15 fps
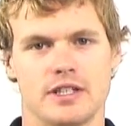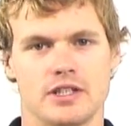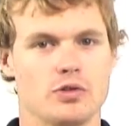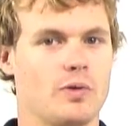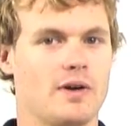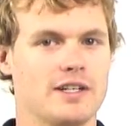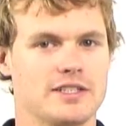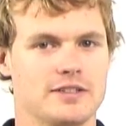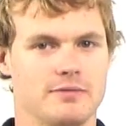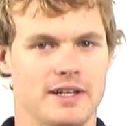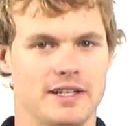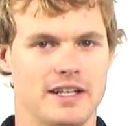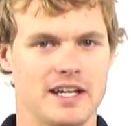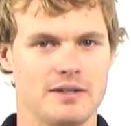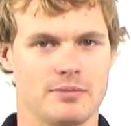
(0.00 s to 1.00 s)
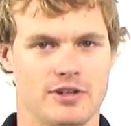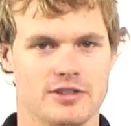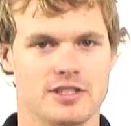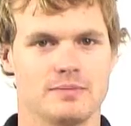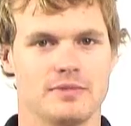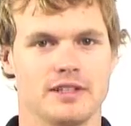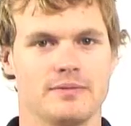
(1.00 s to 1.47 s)
twice in one day
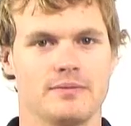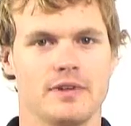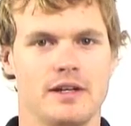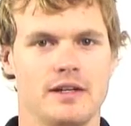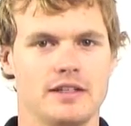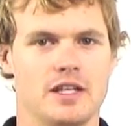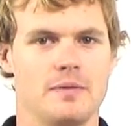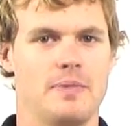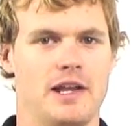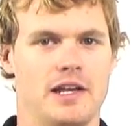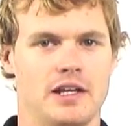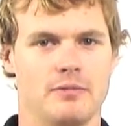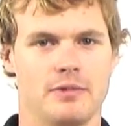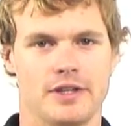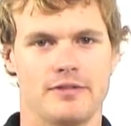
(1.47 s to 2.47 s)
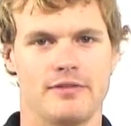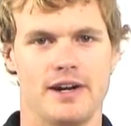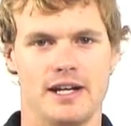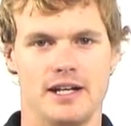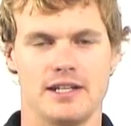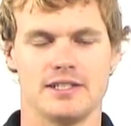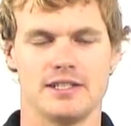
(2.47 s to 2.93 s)
possibly, depending on what the
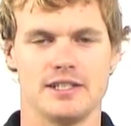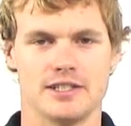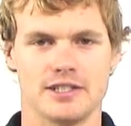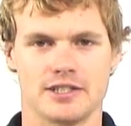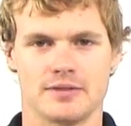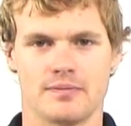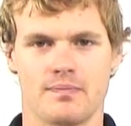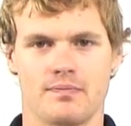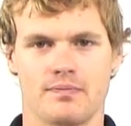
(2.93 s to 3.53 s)
radius is.